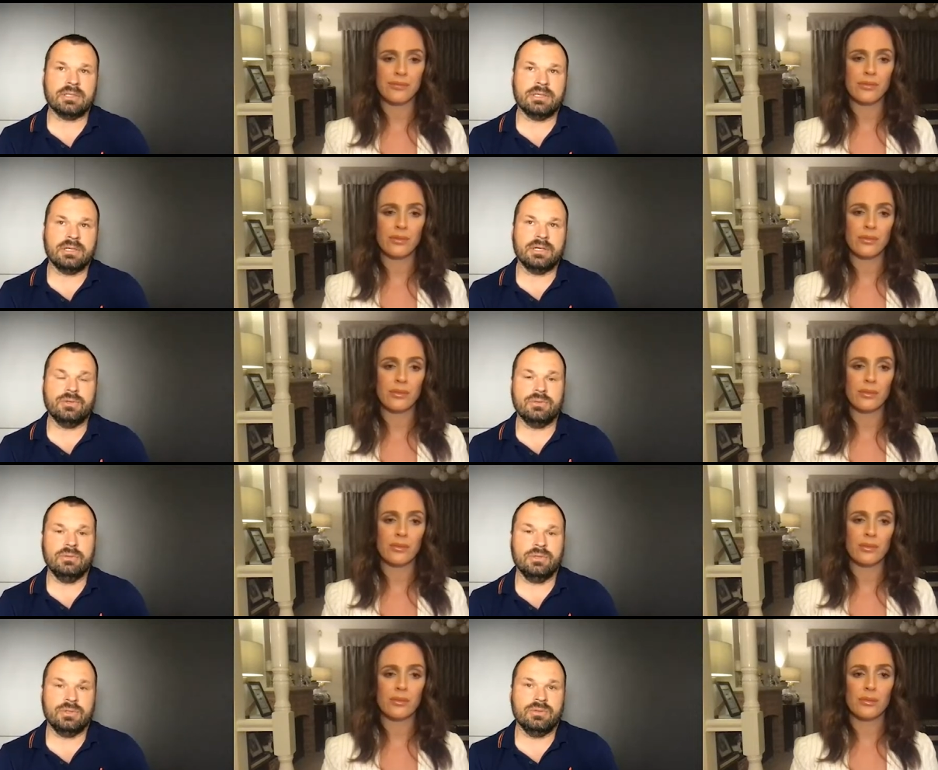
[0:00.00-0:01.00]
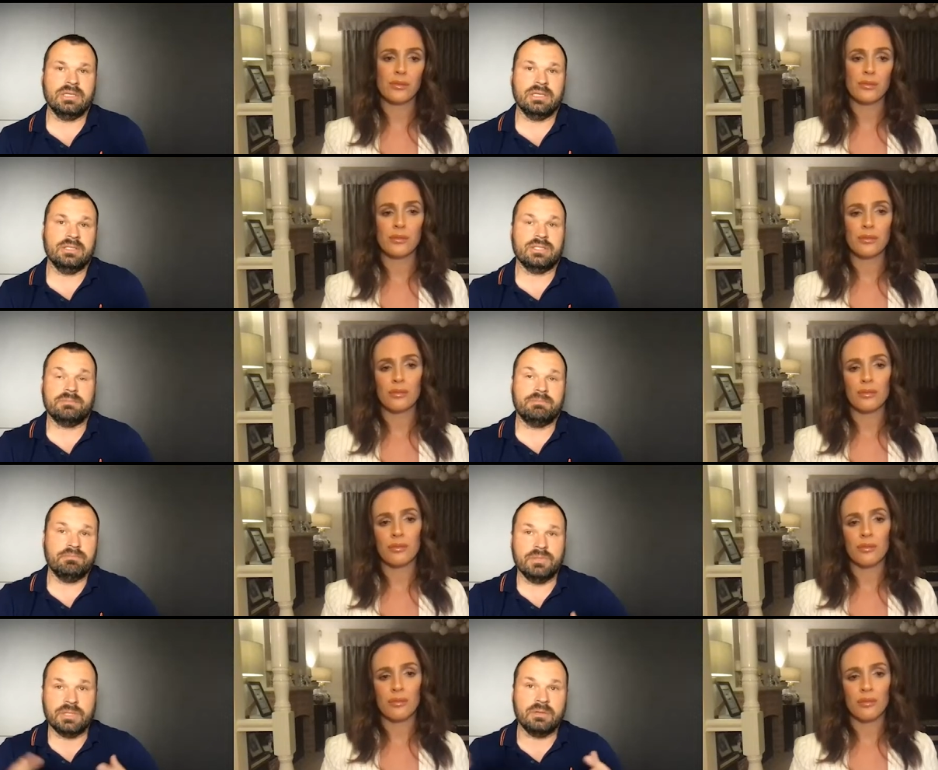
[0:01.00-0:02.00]
Speaker 1: You know, you're you're doing it just
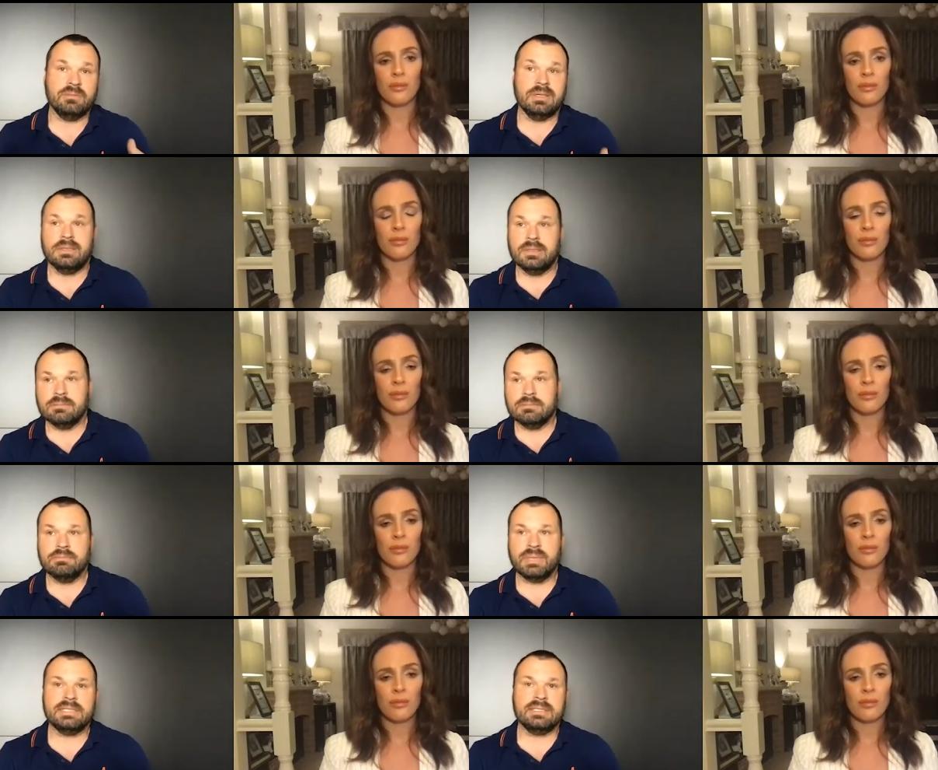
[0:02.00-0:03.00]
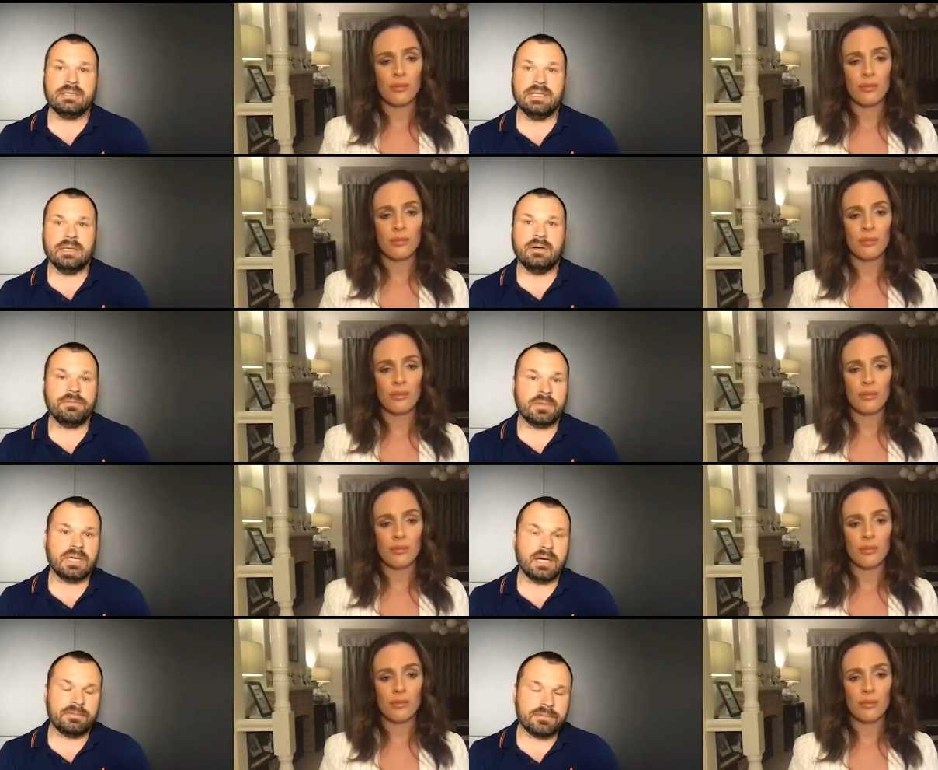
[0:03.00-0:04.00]
you know, basically off the
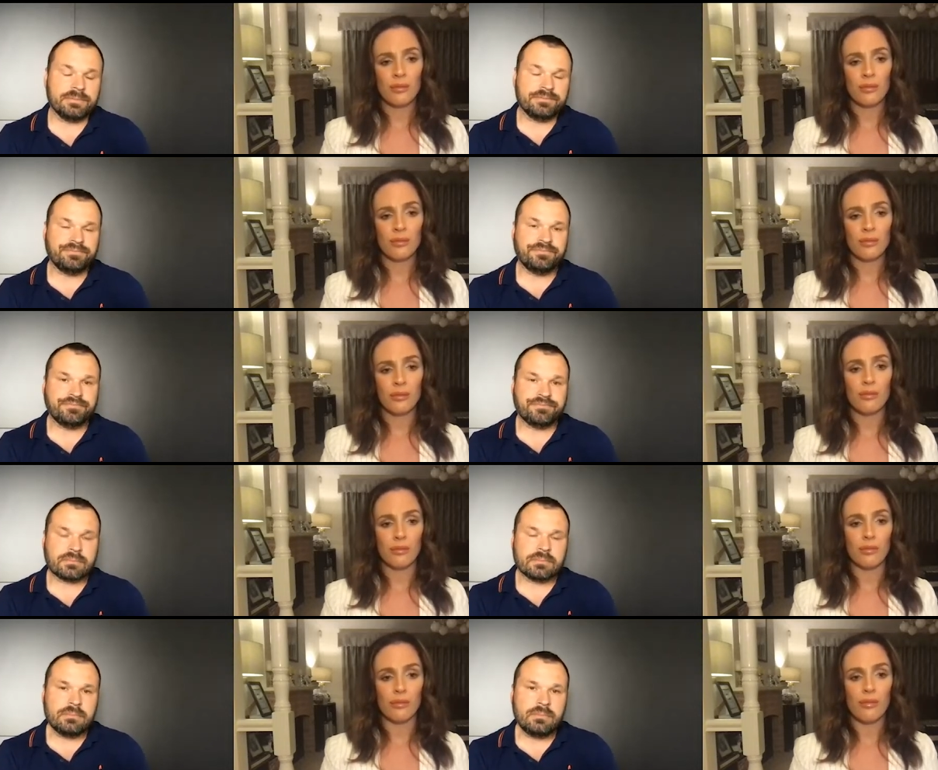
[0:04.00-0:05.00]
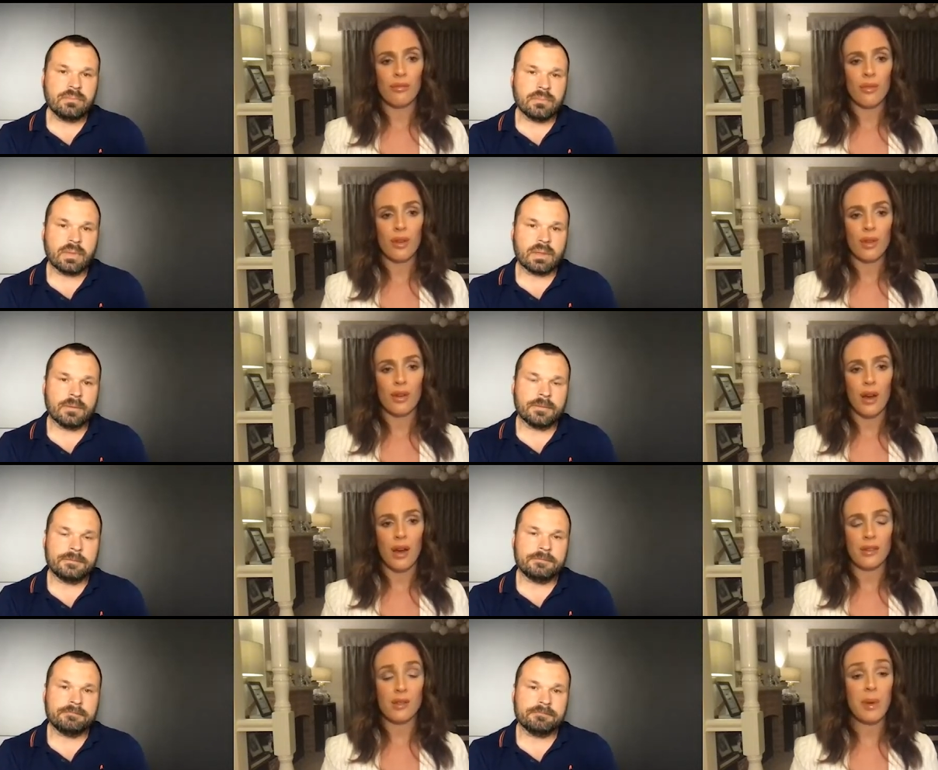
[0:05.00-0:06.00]
cuff. Mm.
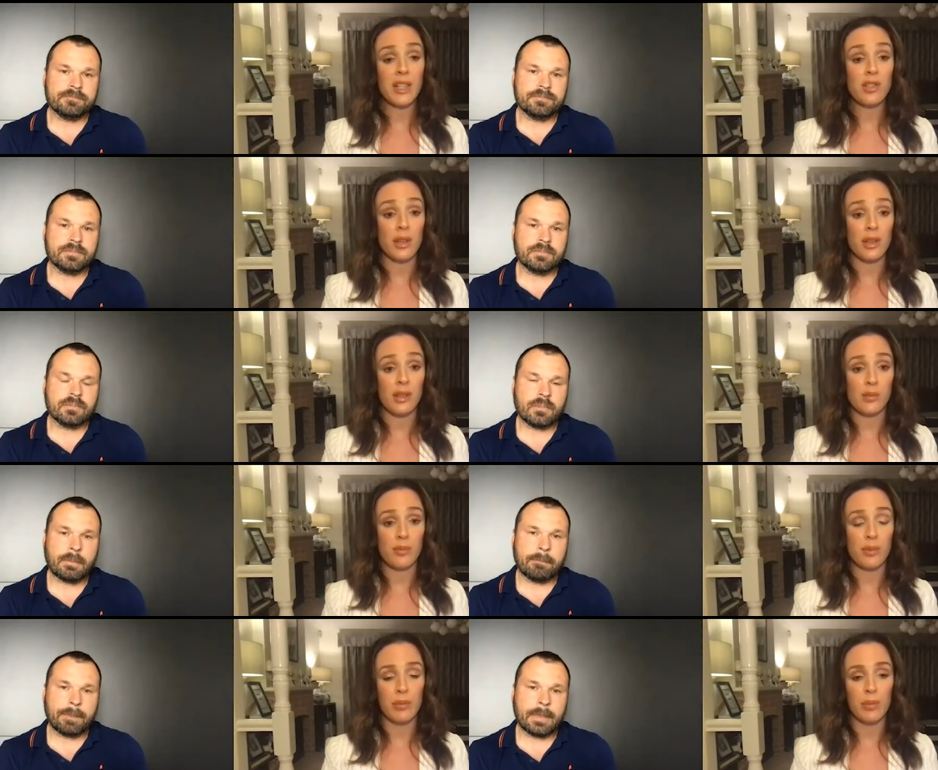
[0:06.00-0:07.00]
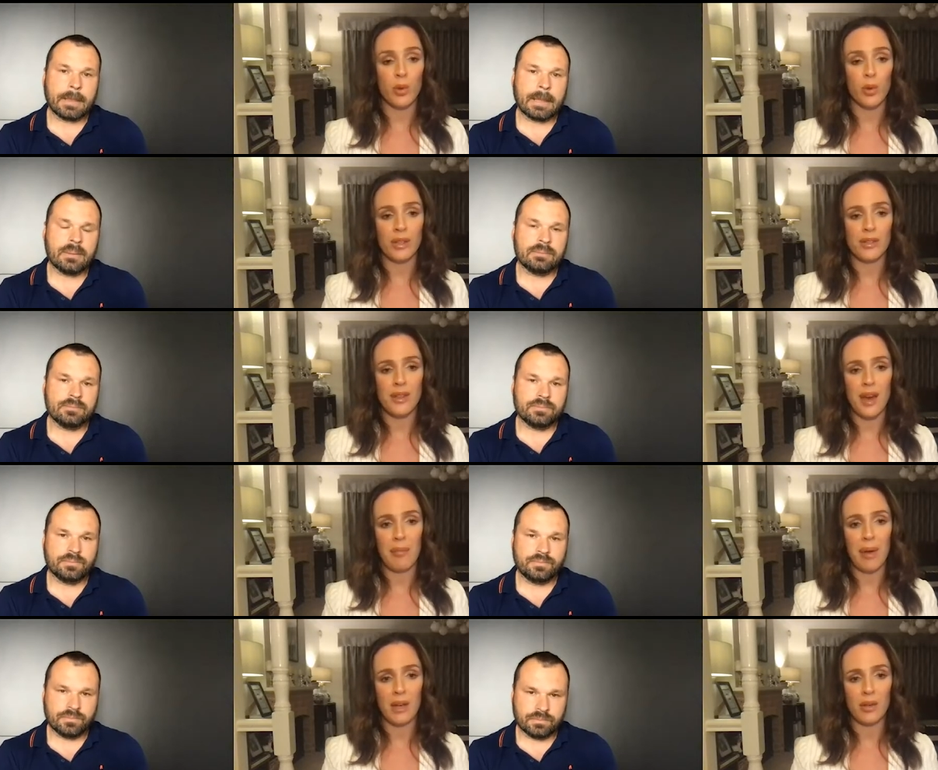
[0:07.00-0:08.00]
Speaker 2: Uh, Smudger has been brought into that
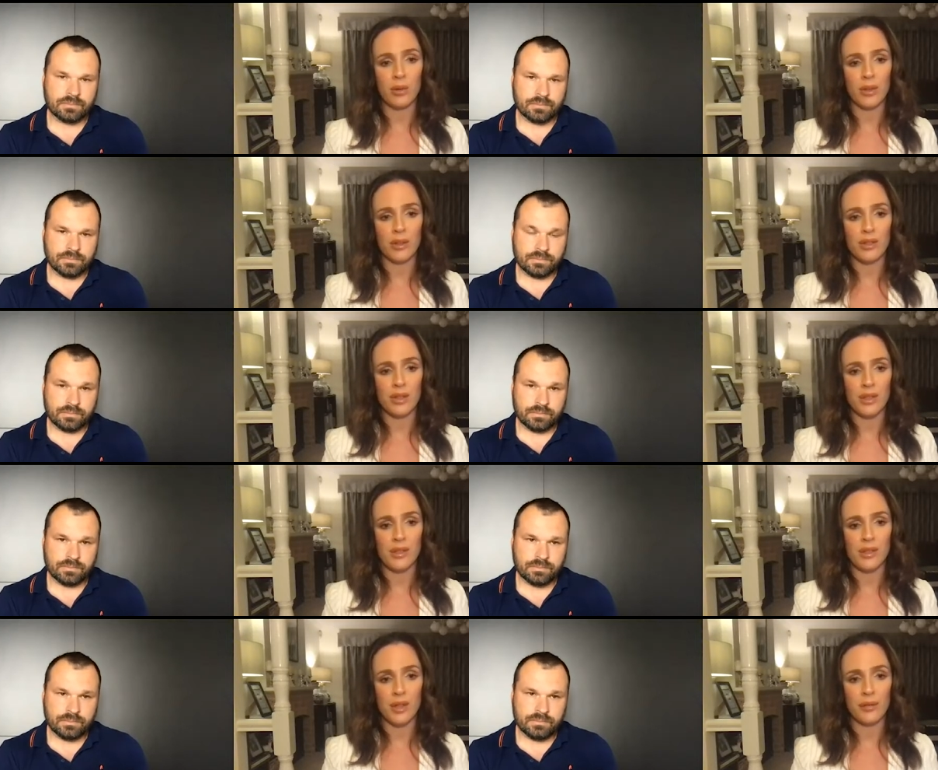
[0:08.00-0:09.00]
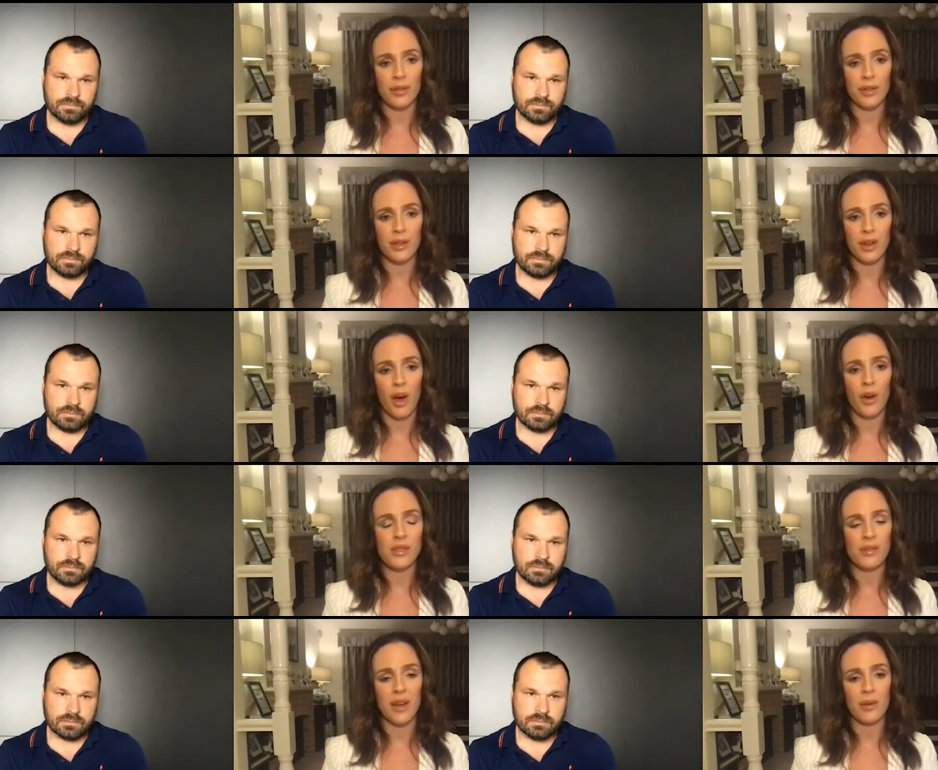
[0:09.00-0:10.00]
panel that to yourself and a
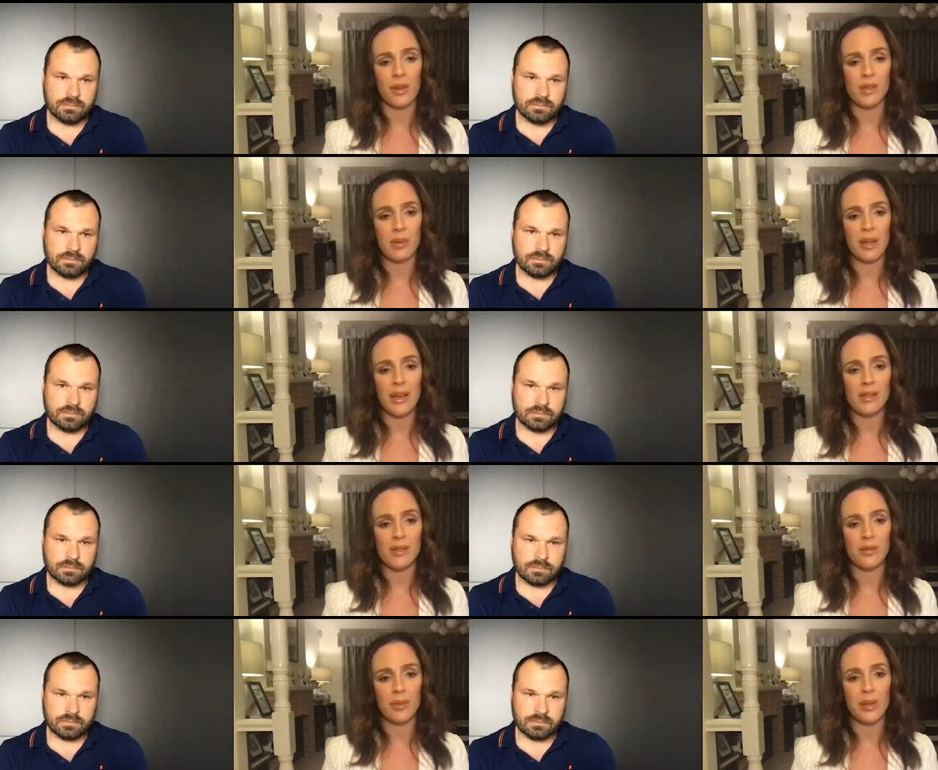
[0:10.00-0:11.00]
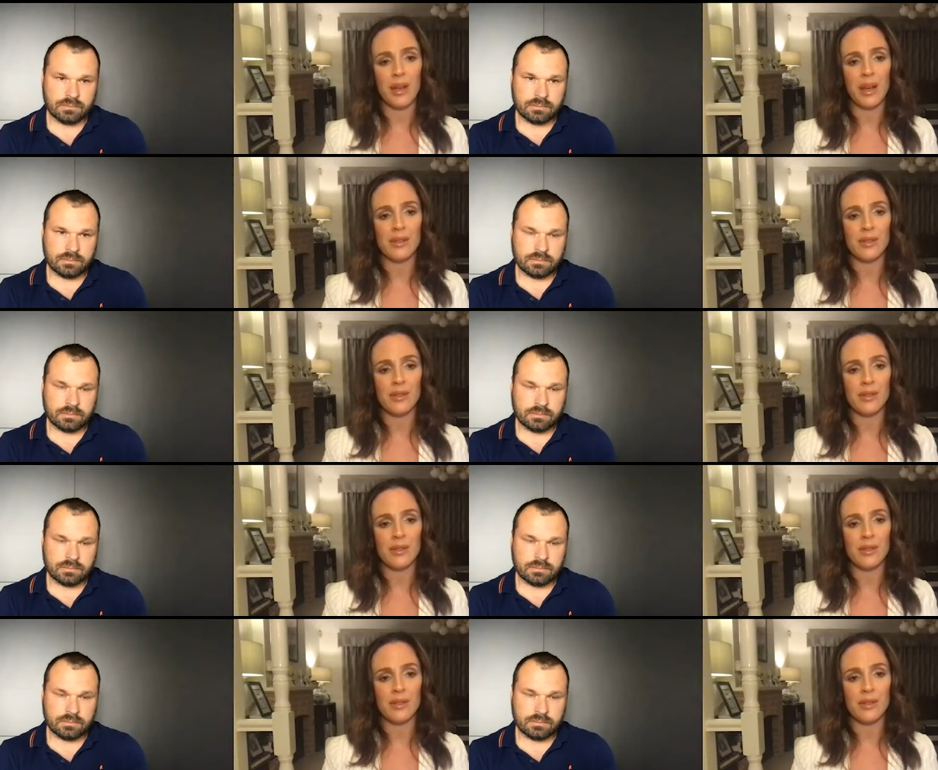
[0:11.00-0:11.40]
host of other ex-players have been announced